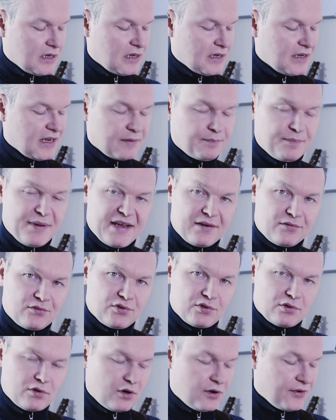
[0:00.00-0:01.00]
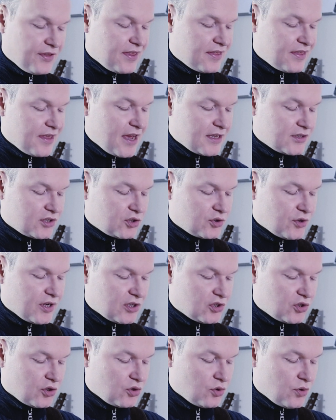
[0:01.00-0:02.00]
that bend on the 3rd string,
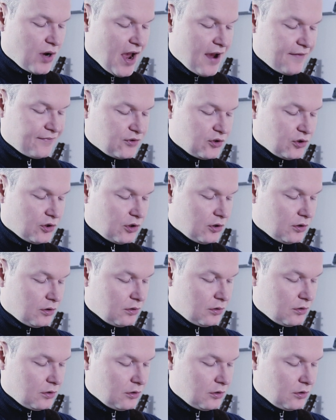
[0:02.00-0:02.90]
so you have to